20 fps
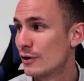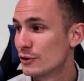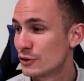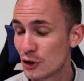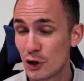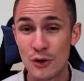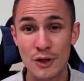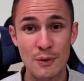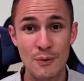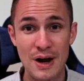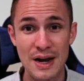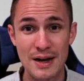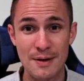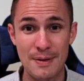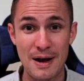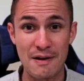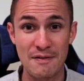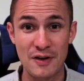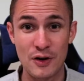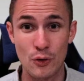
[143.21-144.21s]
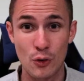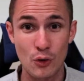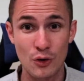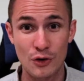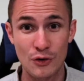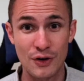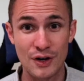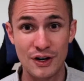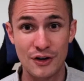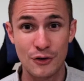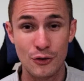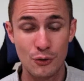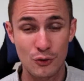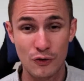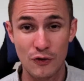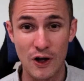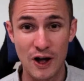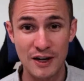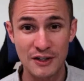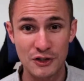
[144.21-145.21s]
So they wind up having to order in a new
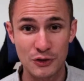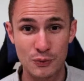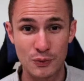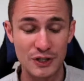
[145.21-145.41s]
clutch,